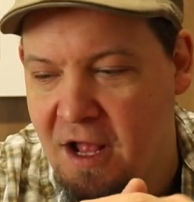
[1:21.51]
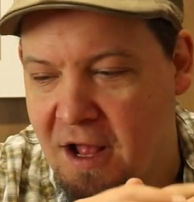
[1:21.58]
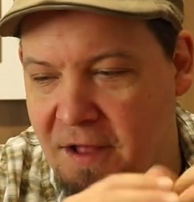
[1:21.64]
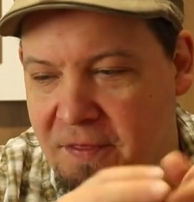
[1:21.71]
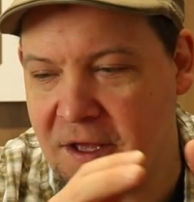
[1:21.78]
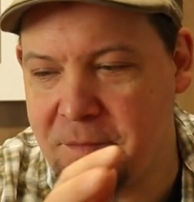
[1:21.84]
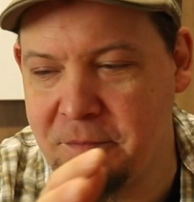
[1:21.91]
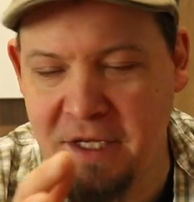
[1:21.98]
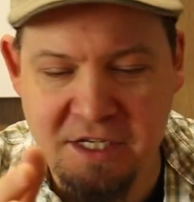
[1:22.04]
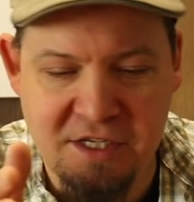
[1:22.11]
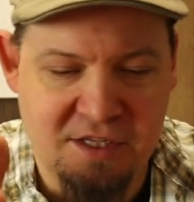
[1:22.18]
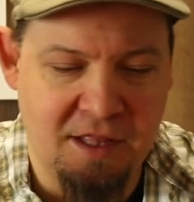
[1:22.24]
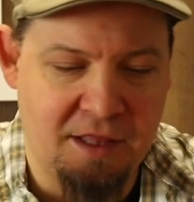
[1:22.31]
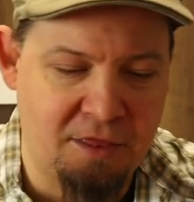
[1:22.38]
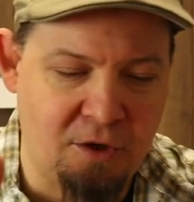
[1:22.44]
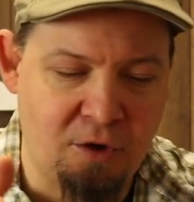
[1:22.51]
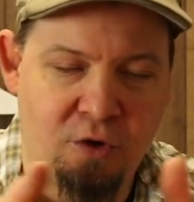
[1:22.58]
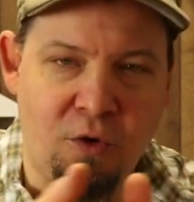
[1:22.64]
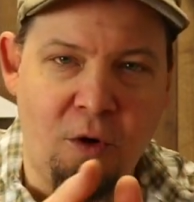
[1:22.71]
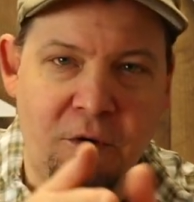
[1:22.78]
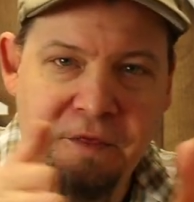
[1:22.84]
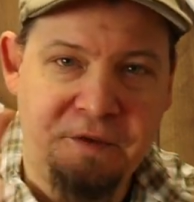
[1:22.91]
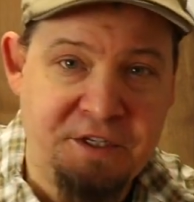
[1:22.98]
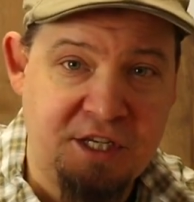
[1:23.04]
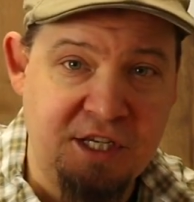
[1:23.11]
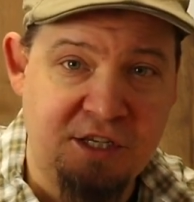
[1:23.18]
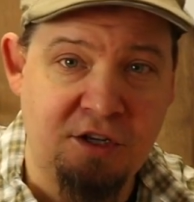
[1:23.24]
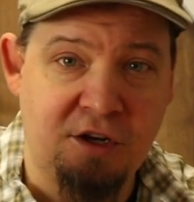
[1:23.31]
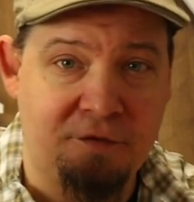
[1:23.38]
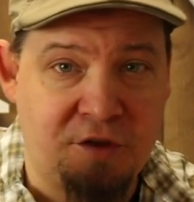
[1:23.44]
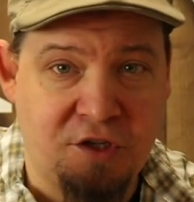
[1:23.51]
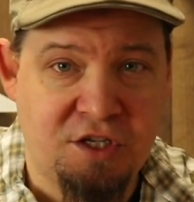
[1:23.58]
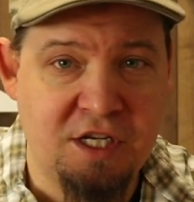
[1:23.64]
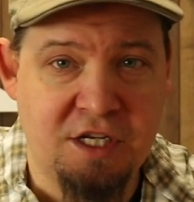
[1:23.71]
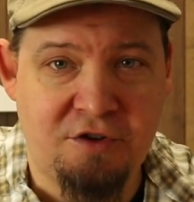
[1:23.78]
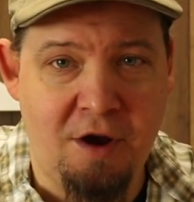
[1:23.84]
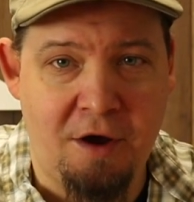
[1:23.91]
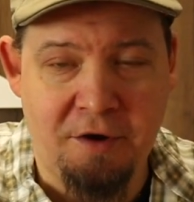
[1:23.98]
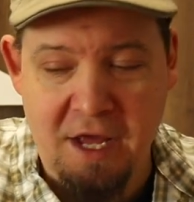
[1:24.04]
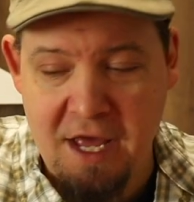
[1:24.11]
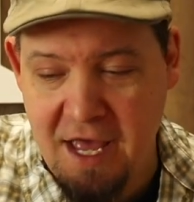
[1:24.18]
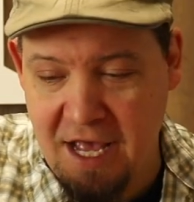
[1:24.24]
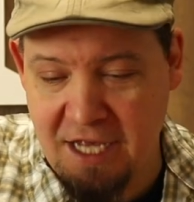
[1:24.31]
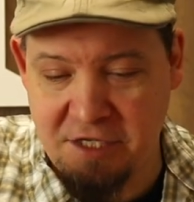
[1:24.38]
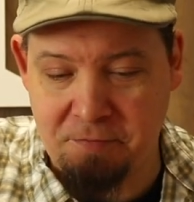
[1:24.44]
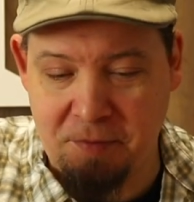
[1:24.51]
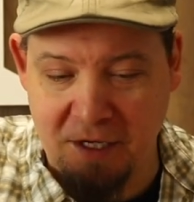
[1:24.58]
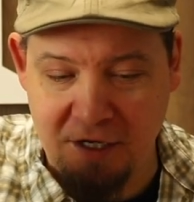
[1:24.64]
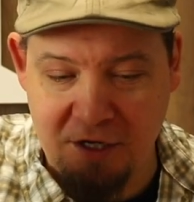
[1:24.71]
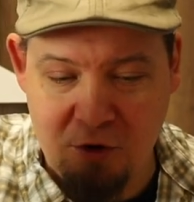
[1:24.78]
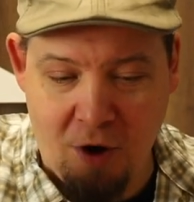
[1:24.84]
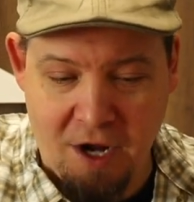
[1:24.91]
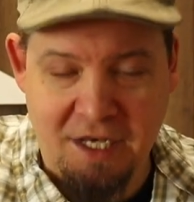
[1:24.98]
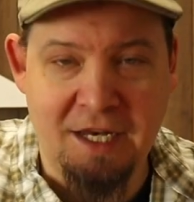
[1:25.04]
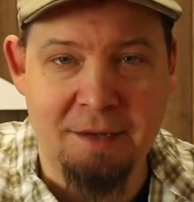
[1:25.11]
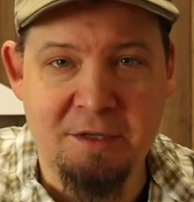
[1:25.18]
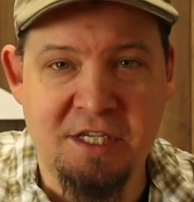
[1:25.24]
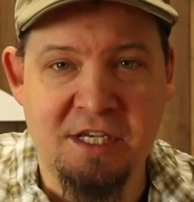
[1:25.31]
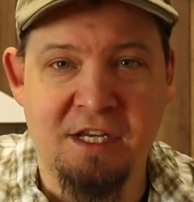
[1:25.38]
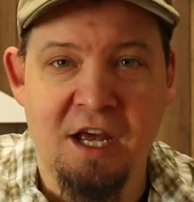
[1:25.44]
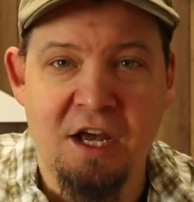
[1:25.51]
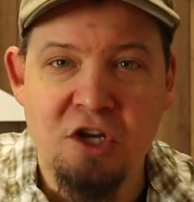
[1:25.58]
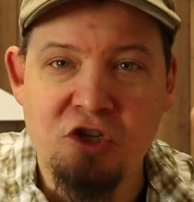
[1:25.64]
and that means that the growth season of the sea trout has been quite limited.